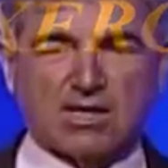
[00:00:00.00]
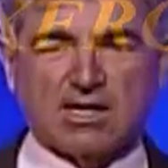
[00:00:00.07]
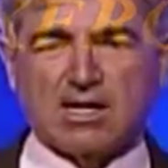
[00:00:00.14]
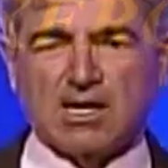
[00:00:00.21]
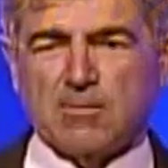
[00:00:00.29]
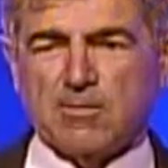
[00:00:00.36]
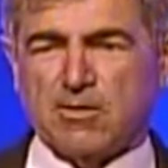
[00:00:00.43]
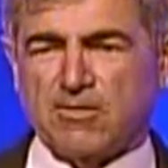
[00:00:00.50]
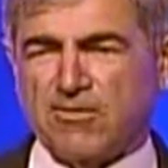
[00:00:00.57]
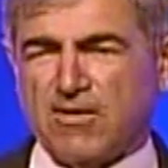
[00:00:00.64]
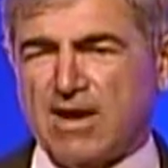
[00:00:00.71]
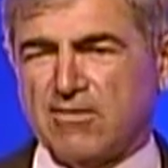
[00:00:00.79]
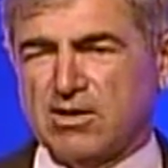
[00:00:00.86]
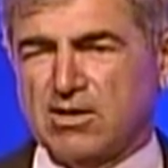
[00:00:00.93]
I get up at
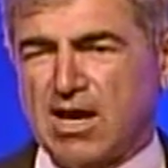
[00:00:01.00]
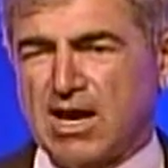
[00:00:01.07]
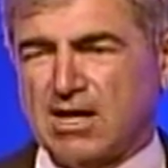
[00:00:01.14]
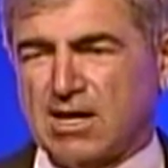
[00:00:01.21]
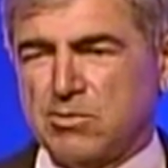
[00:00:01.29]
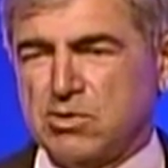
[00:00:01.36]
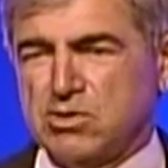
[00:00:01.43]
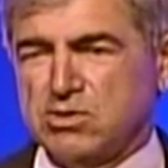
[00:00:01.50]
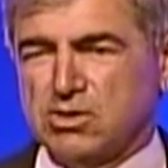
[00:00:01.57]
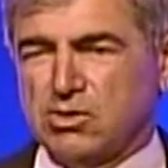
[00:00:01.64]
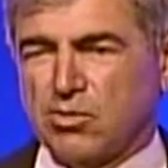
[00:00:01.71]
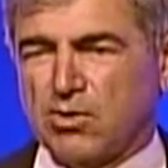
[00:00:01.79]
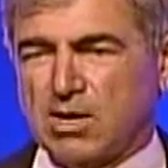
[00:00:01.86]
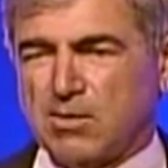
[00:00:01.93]
5 o'clock. I'm
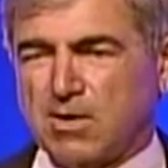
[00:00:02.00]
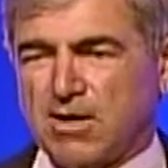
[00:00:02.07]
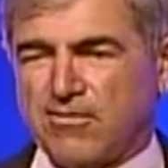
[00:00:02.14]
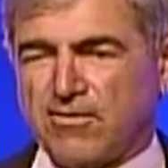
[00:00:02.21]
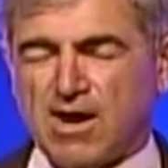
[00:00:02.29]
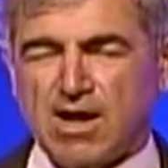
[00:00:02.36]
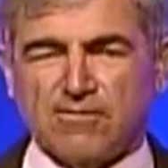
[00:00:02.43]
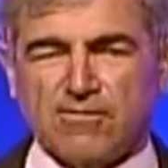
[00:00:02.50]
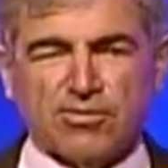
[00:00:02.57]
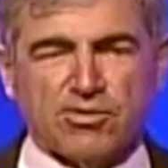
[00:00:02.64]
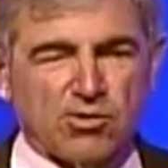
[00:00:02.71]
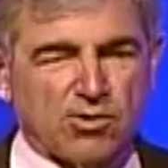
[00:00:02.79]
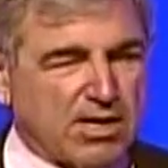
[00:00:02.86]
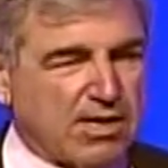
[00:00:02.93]
usually running by
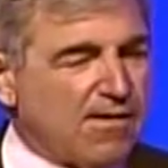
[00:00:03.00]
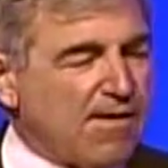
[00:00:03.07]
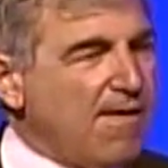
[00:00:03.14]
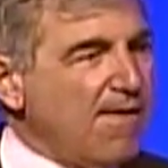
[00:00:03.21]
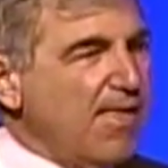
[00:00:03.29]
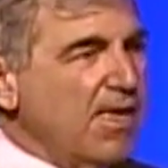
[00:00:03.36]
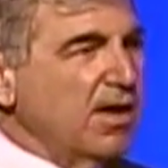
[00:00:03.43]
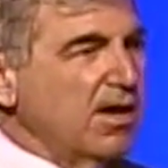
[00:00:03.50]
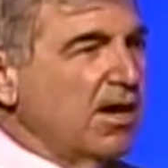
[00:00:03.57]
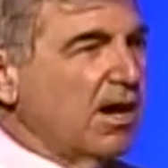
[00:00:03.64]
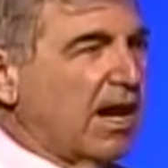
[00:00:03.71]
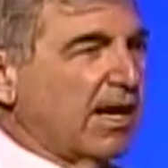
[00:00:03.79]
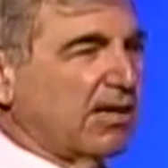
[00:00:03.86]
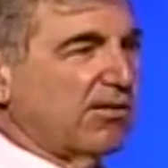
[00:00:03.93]
5:30.
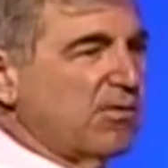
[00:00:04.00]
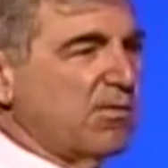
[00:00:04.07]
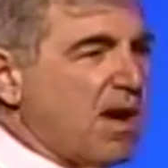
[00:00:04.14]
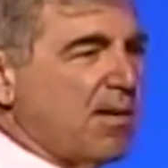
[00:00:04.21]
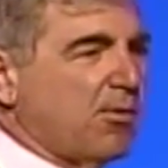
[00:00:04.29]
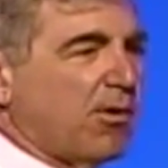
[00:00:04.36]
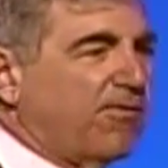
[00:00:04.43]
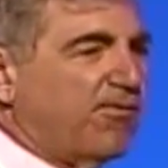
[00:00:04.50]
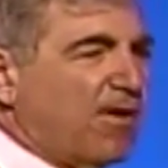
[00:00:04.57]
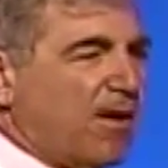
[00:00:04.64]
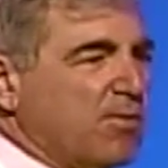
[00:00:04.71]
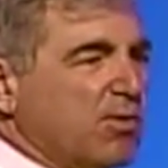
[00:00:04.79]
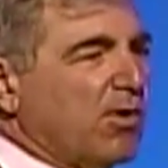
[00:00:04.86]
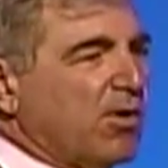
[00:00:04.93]
I can remember a
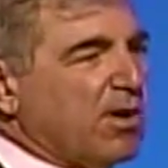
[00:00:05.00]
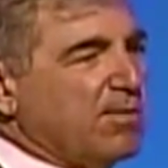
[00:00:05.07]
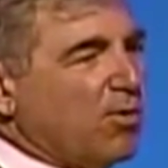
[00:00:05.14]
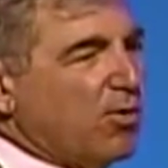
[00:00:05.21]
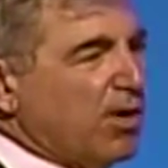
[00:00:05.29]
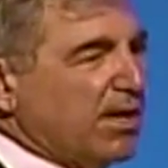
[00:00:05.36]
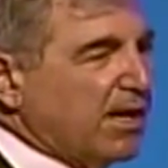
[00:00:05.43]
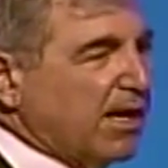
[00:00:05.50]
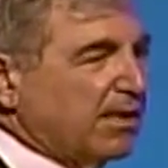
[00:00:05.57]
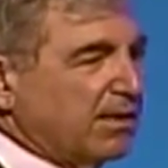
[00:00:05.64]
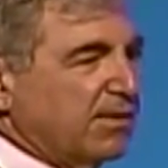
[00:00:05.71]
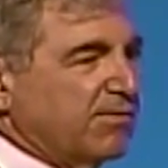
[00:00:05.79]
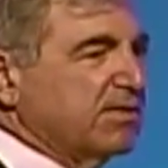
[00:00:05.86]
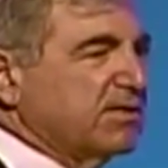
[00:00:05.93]
February morning. I
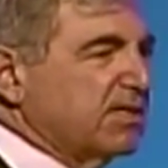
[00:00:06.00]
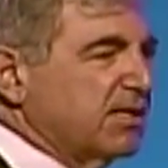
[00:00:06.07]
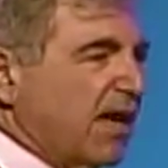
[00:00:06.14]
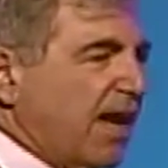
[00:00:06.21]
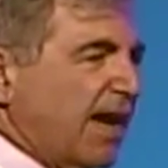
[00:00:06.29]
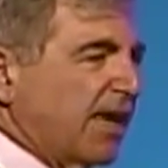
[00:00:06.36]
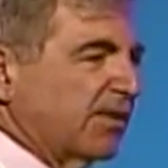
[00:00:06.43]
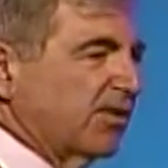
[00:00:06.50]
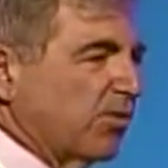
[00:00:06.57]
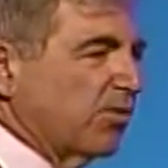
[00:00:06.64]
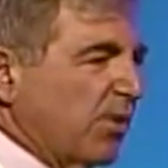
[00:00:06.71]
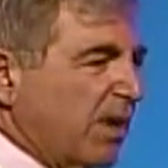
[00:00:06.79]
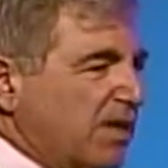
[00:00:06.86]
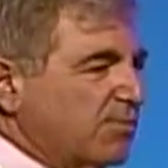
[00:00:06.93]
live in Seattle. The
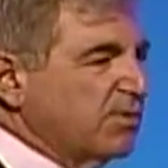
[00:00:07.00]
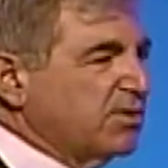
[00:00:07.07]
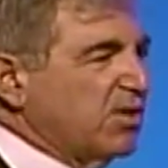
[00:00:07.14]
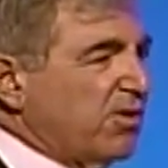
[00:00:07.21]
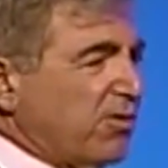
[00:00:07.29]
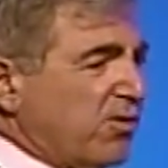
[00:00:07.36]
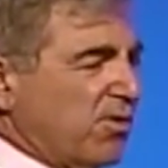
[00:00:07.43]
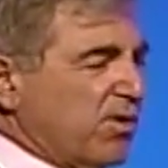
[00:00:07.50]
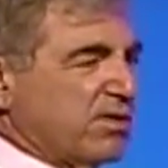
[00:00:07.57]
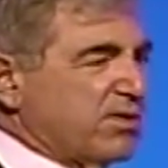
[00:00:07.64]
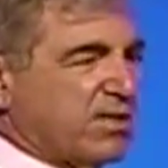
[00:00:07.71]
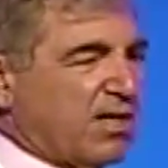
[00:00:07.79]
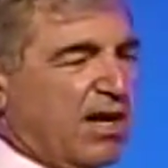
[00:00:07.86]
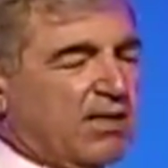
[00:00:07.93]
rain was
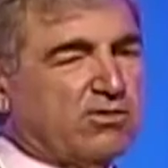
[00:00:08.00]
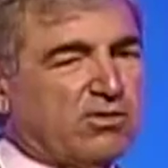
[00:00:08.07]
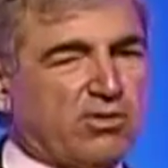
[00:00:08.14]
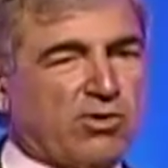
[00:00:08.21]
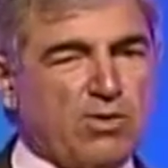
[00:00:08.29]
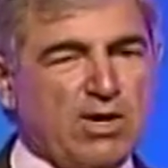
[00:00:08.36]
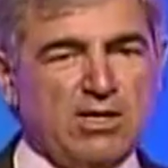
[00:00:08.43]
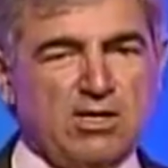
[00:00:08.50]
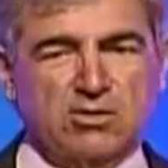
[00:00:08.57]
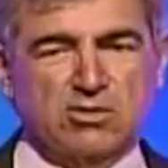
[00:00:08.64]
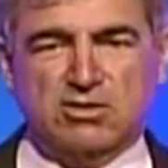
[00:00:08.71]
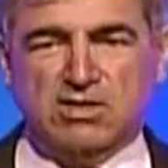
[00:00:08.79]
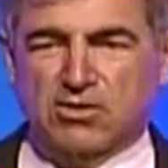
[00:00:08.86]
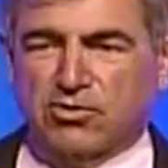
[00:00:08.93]
horizontal. The radio
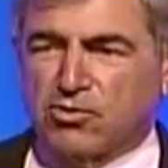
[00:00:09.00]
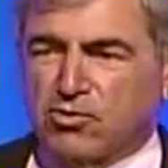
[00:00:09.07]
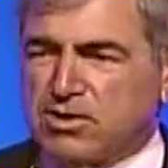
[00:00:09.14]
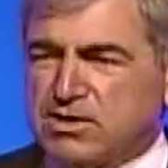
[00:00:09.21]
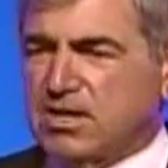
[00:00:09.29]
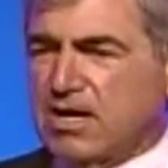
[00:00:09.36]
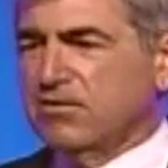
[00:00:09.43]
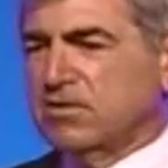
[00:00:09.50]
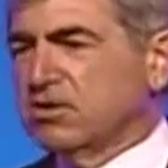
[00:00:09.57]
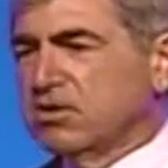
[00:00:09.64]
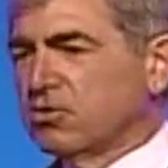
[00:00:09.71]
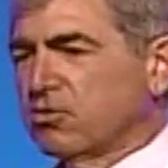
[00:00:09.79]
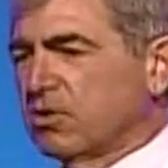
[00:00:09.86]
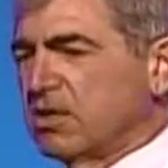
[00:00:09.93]
said 37
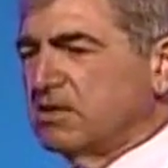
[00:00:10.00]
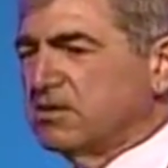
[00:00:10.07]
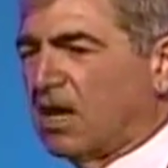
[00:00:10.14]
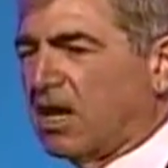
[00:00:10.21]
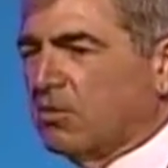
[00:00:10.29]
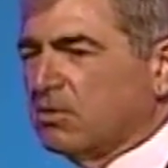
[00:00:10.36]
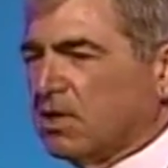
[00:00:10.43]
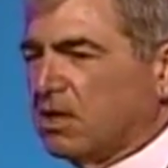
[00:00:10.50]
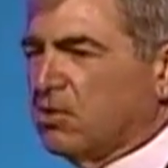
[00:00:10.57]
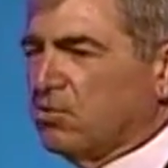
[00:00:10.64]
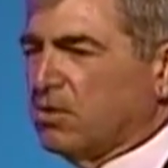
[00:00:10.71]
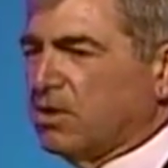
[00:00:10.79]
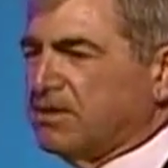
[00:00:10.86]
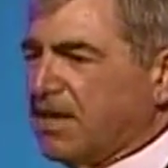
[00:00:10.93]
degrees. I was
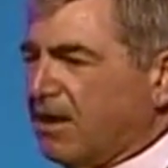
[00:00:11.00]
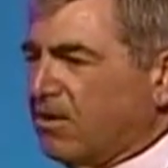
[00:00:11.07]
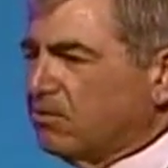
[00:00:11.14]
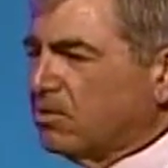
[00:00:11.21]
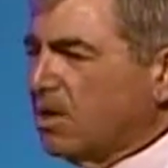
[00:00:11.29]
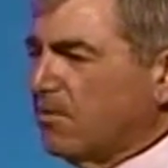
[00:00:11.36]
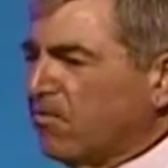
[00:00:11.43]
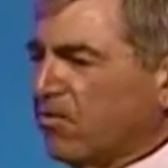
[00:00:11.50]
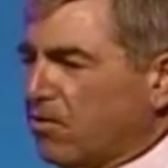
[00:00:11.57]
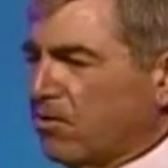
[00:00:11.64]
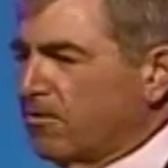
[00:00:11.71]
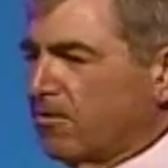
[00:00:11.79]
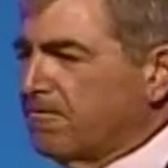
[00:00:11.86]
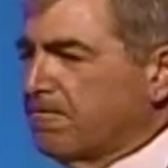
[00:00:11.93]
under a down comforter.